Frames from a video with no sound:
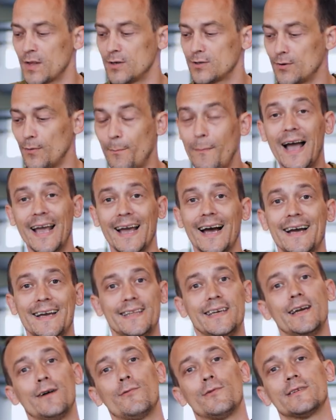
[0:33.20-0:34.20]
So my
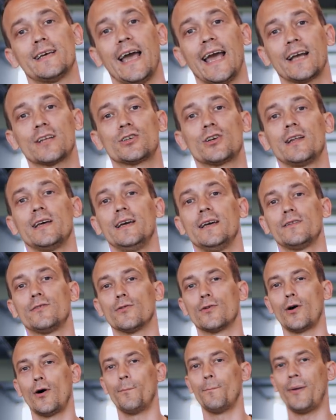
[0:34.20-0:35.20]
idea was actually
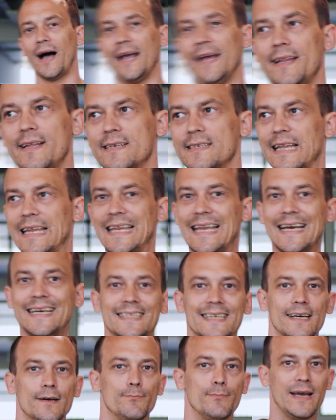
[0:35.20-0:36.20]
to combine this
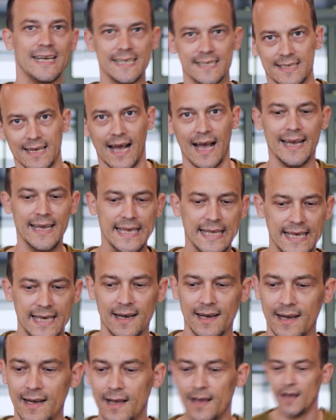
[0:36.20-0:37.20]
laser maze
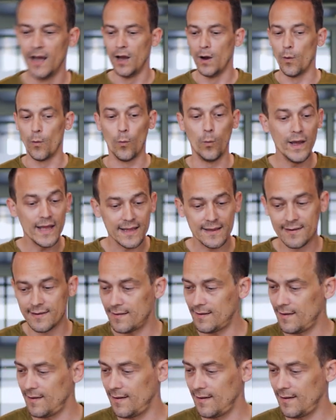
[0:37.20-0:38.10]
idea with